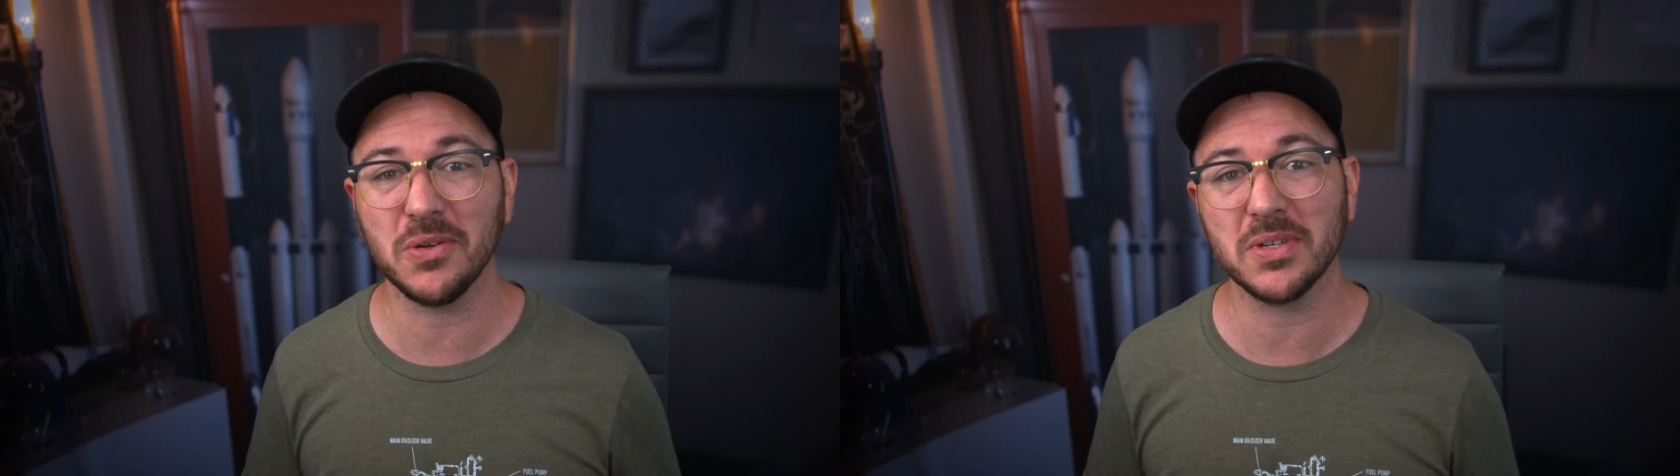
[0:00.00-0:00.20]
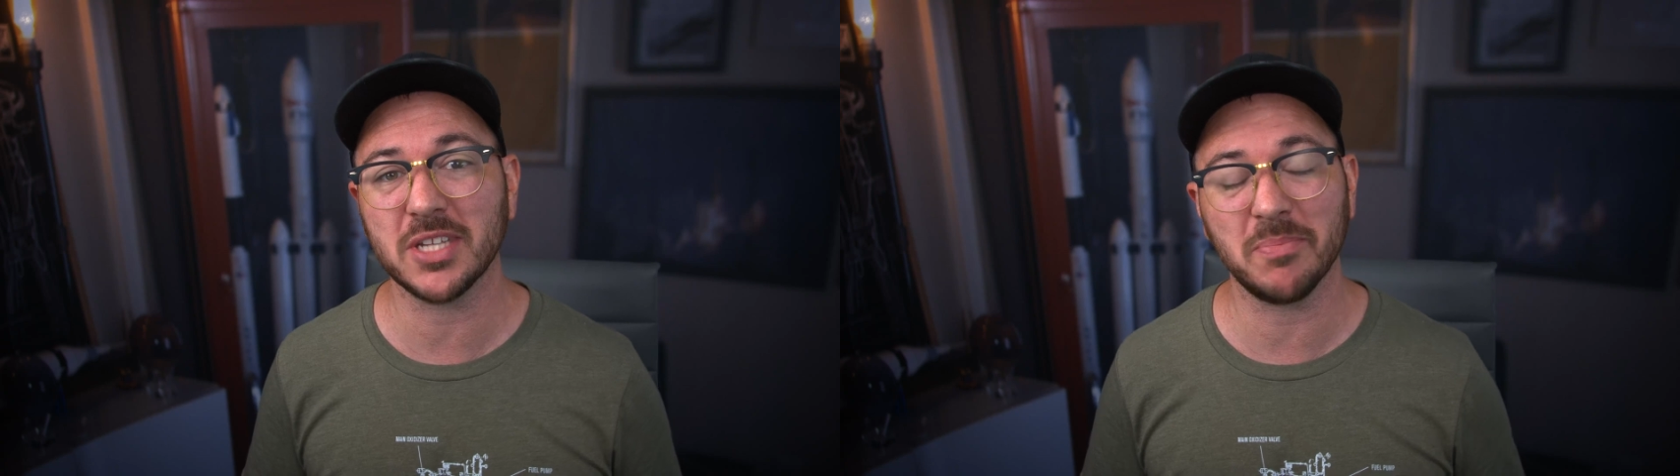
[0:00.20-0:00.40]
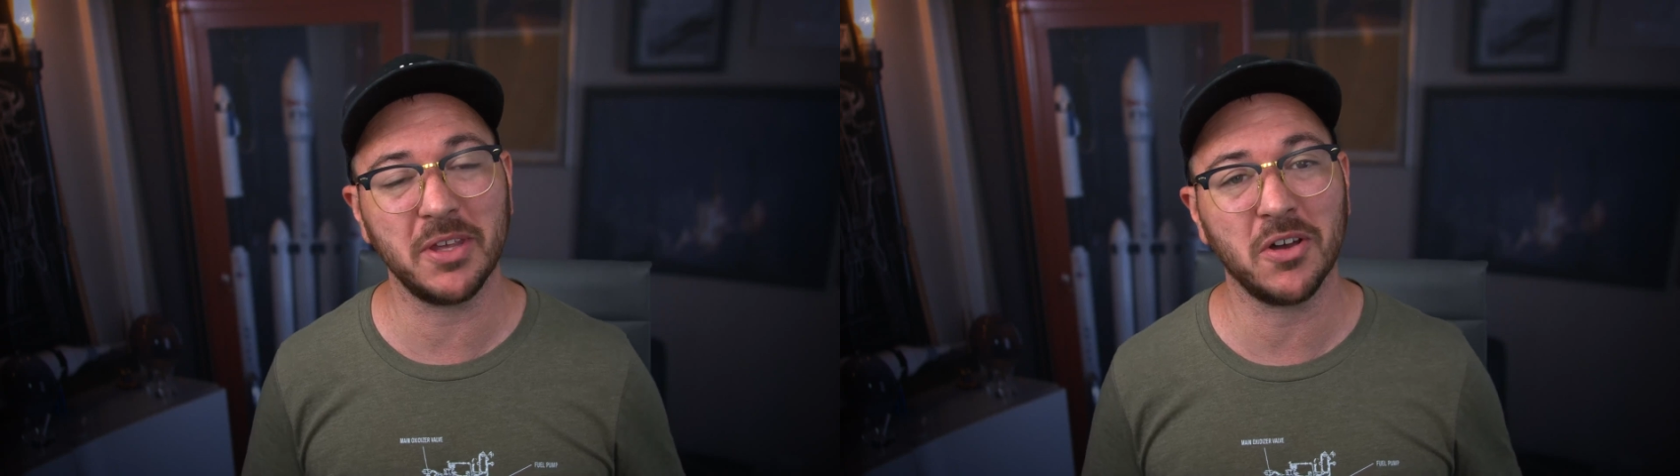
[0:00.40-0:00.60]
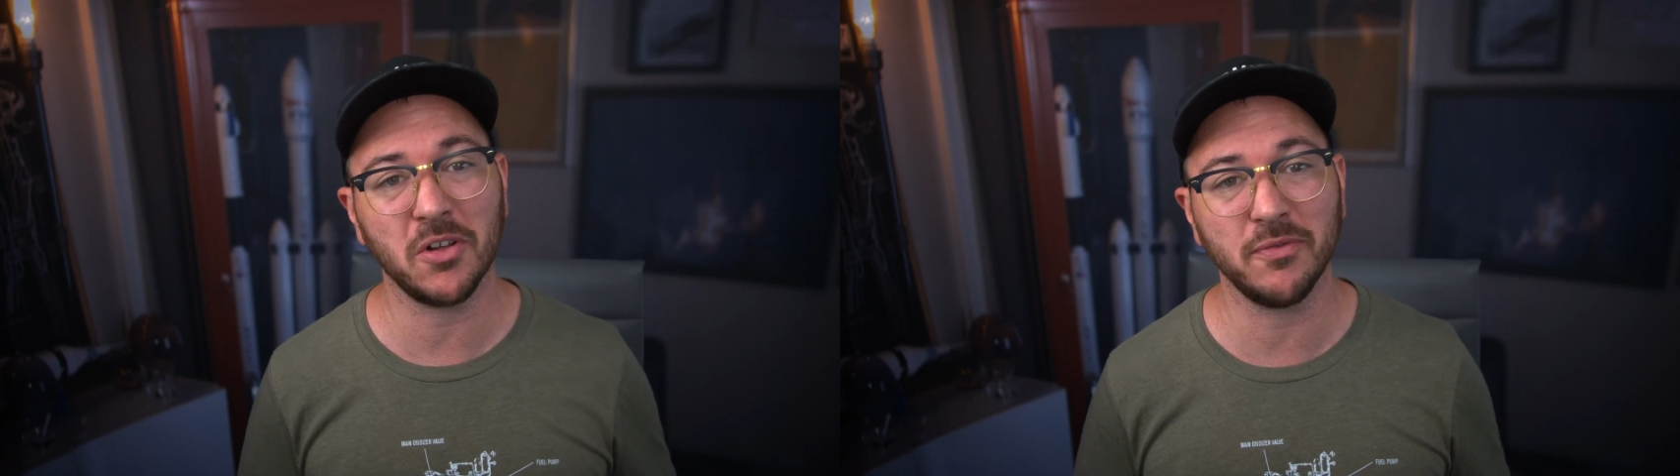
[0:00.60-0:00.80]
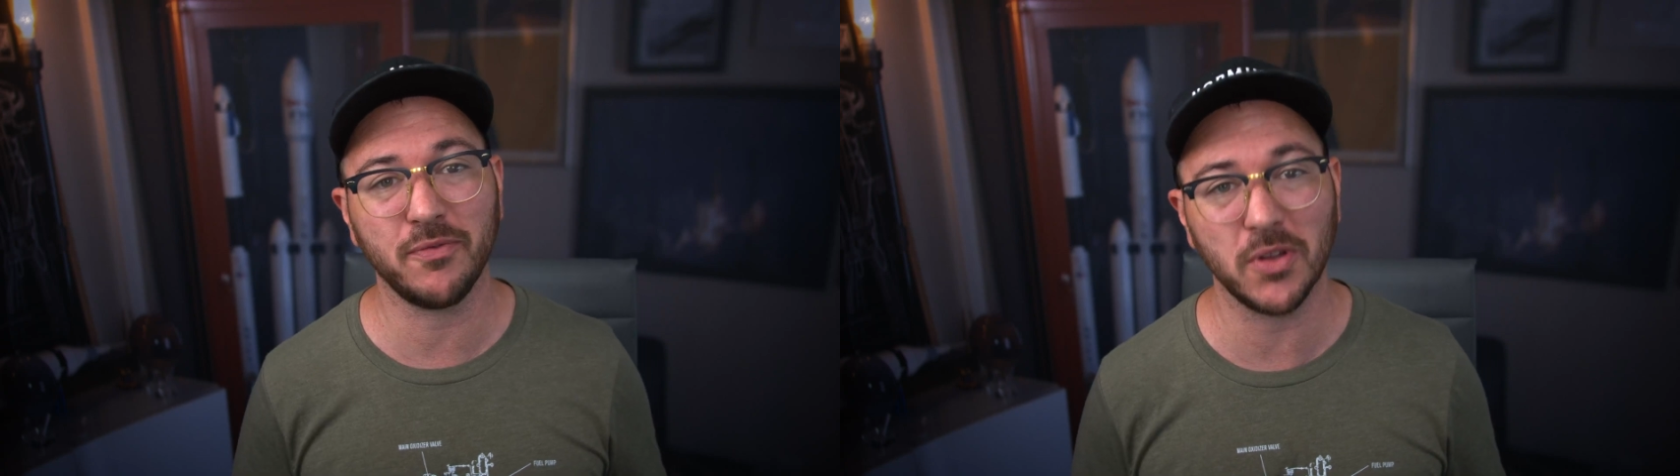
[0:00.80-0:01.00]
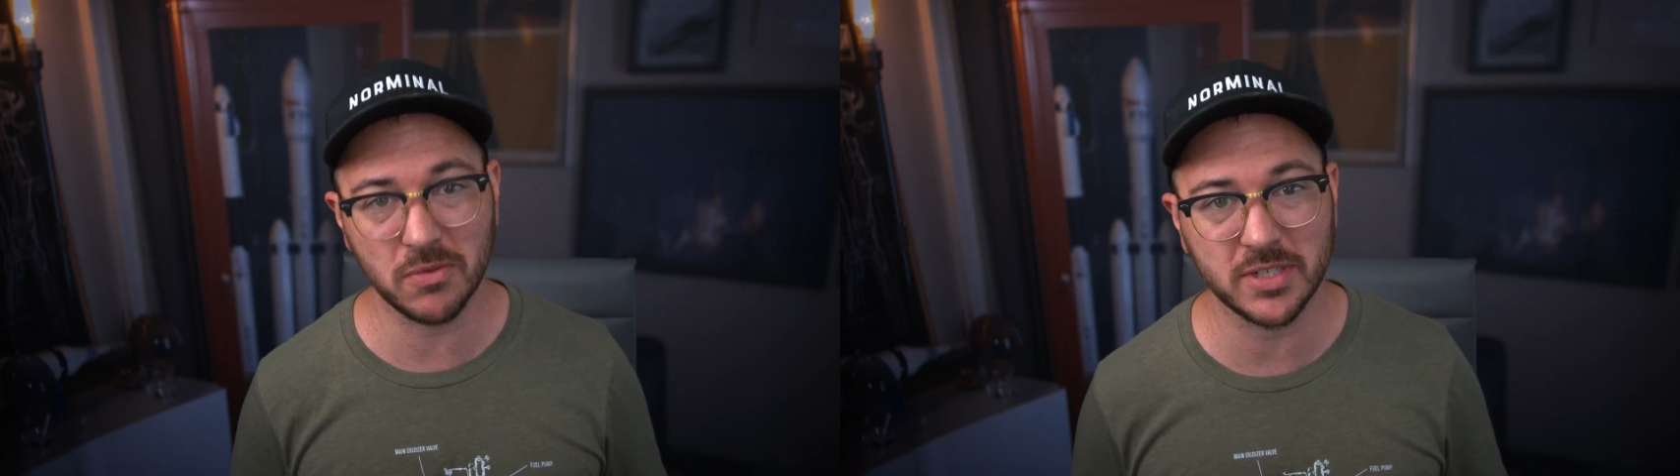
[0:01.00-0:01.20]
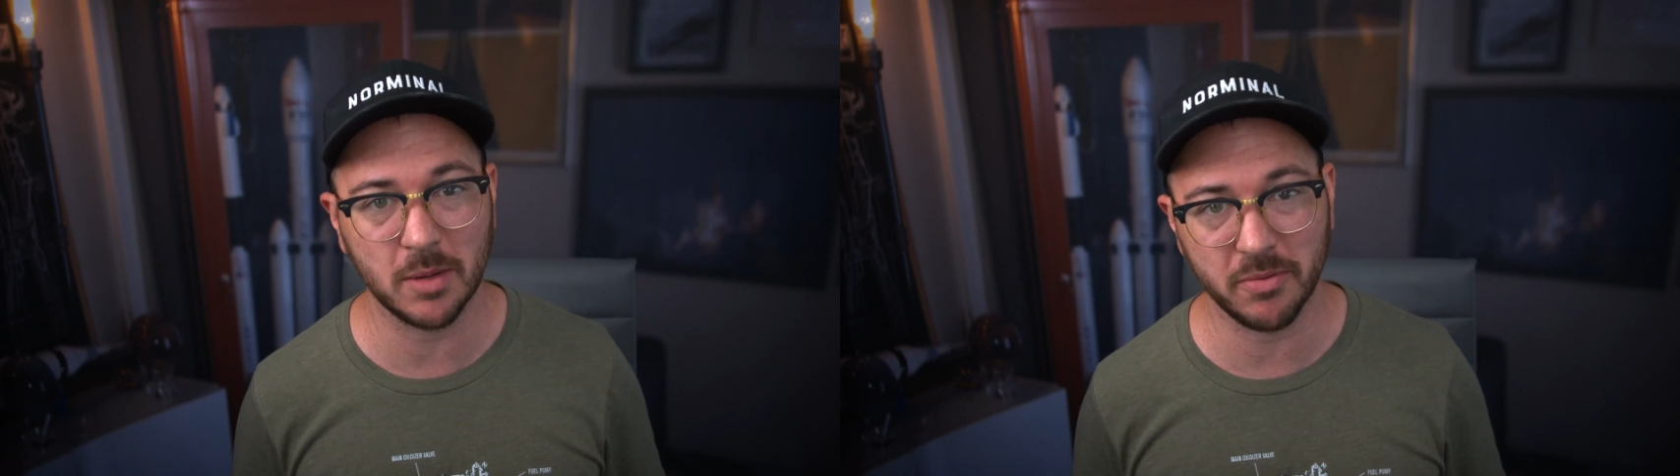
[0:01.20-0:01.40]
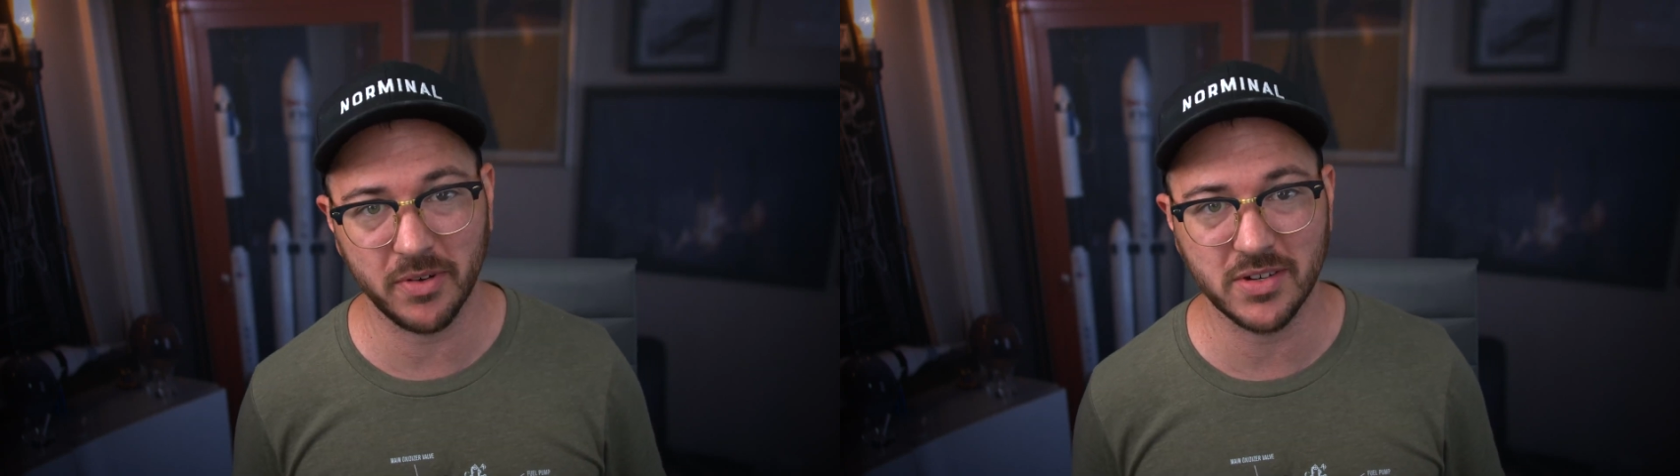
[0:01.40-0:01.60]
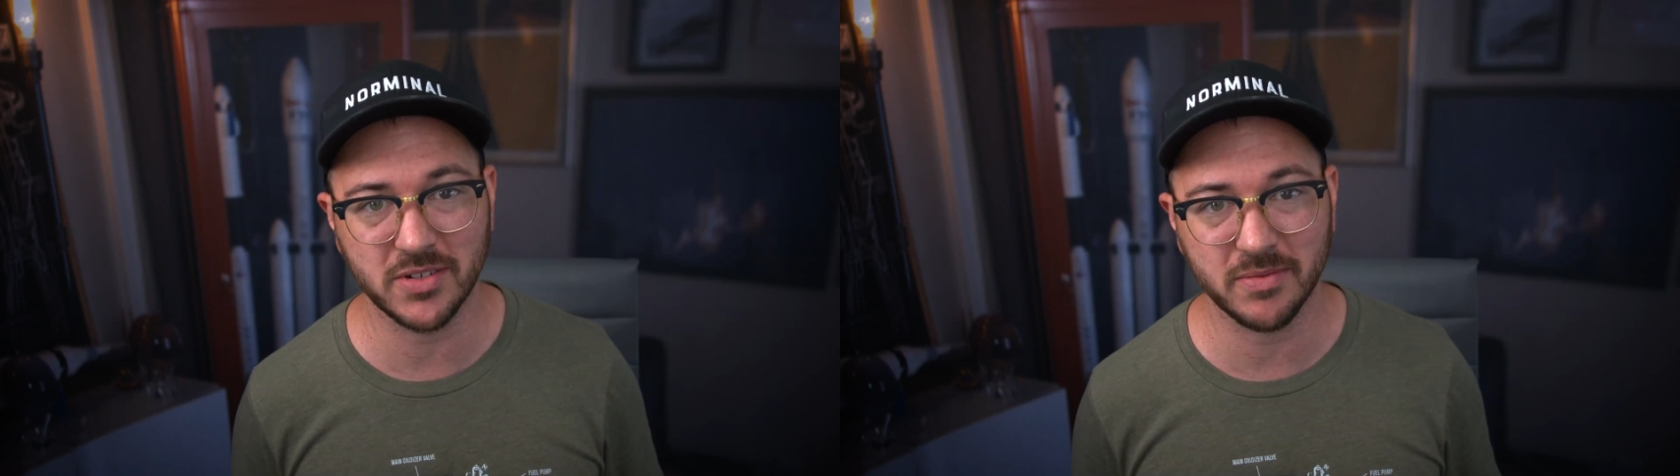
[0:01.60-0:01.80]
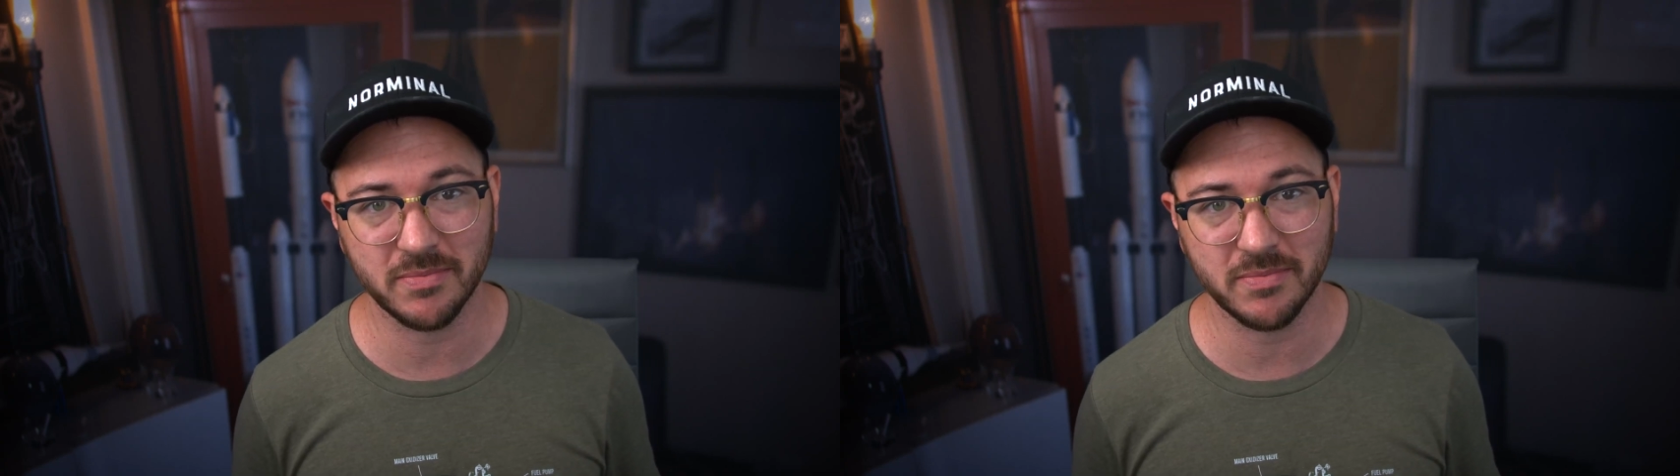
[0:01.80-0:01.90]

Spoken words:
due to something called flow separation.